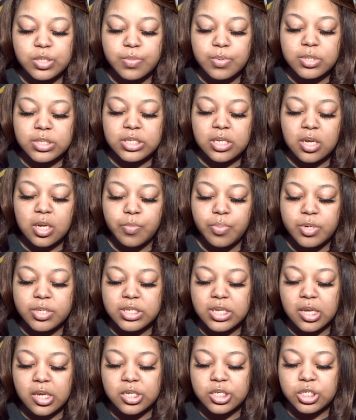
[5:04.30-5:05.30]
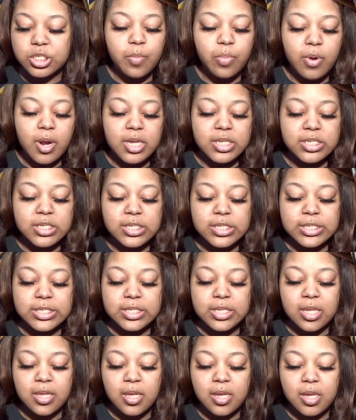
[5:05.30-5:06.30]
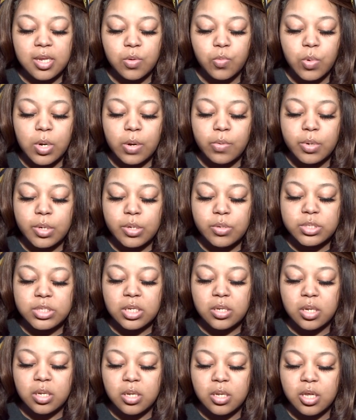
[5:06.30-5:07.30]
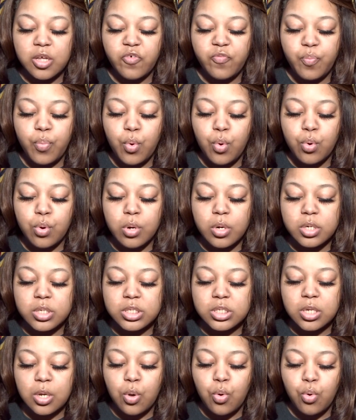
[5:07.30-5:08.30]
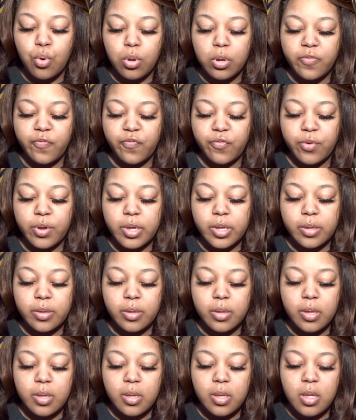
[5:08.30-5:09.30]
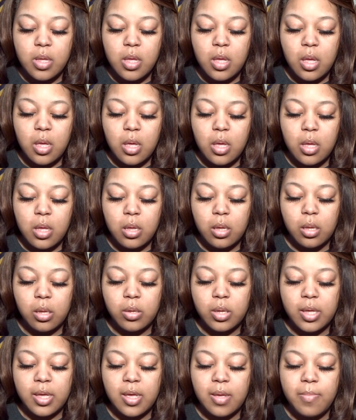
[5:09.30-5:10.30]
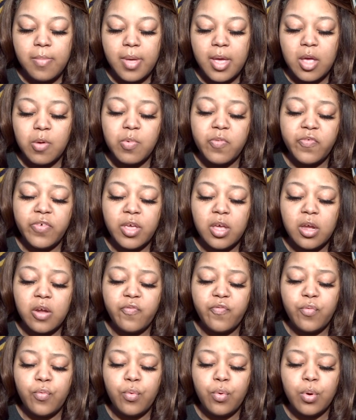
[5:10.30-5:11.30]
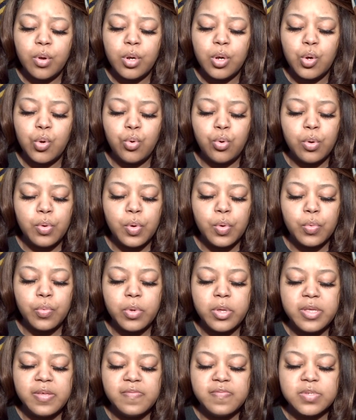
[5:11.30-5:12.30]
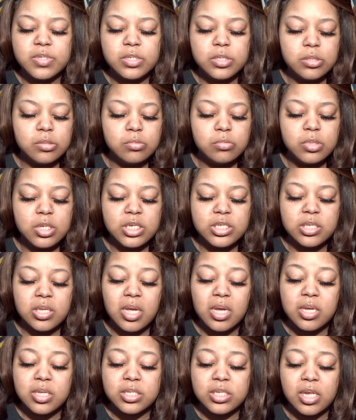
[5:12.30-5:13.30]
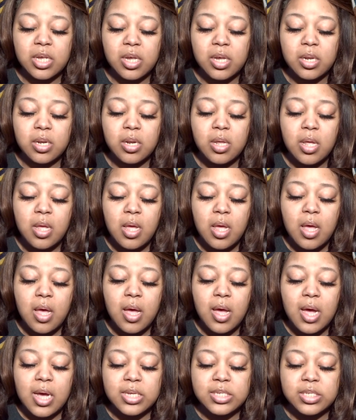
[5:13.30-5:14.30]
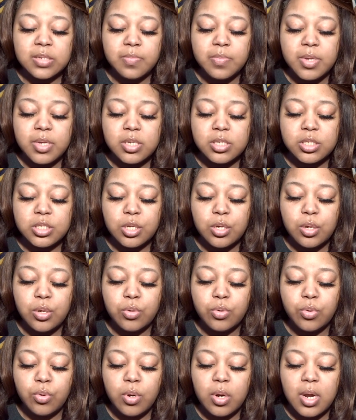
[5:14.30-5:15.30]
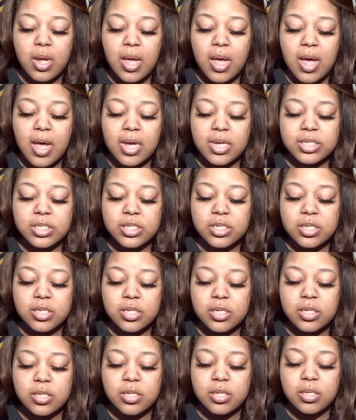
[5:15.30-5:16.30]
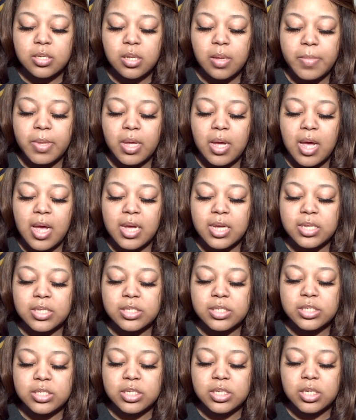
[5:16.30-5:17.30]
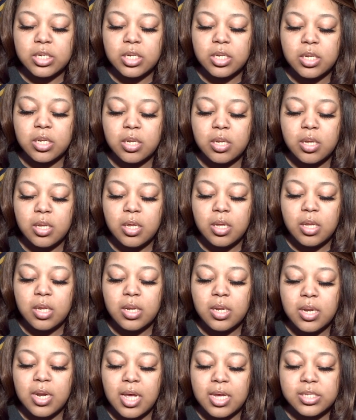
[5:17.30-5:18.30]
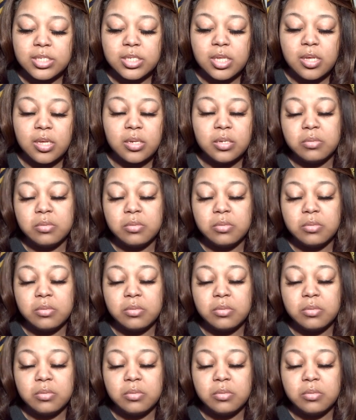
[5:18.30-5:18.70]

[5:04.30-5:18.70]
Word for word: sun protection brightens skin while reducing the look of pores oil free Okay, made with care for coral reefs does not contain oxybenzone or oxy, I mean octinoxate.